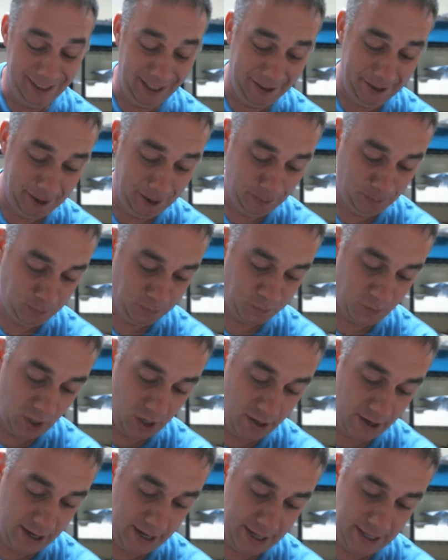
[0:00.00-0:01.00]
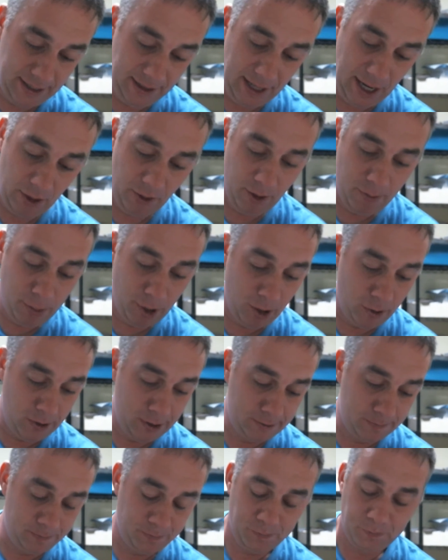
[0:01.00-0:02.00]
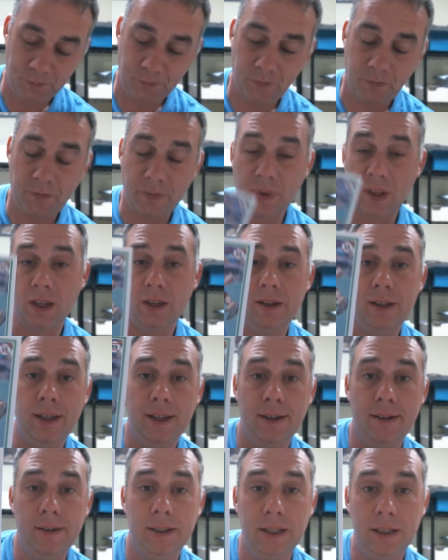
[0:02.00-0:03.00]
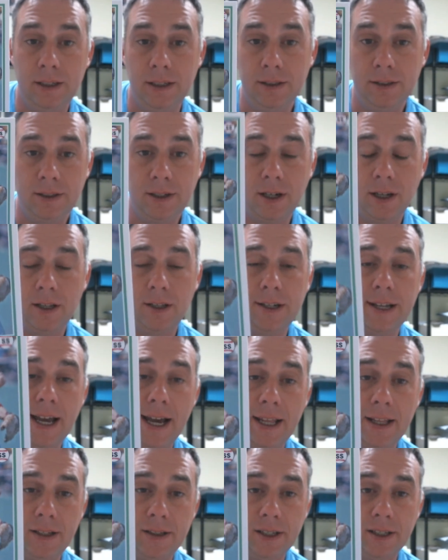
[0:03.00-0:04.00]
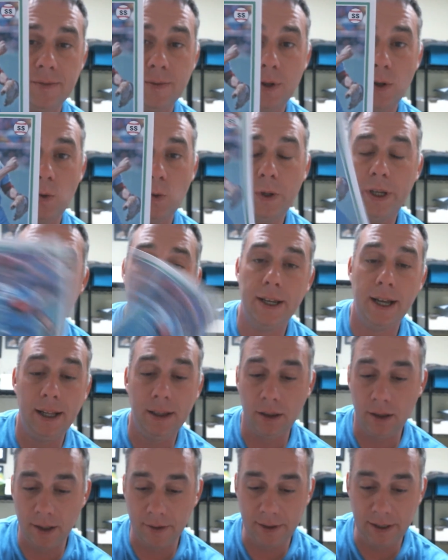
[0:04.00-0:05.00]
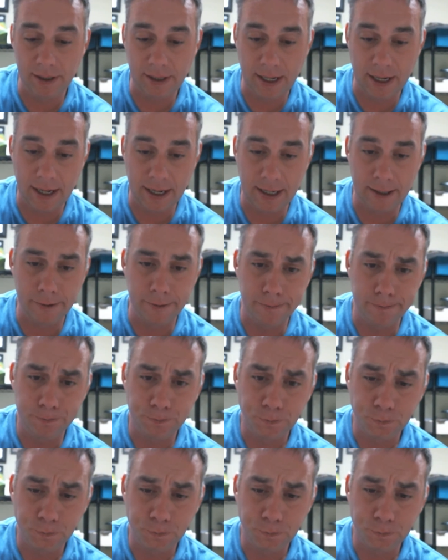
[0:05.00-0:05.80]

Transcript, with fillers: Sorry. Alright, Larry Bowa. Again, he's another guy that takes about a week. I love these cards.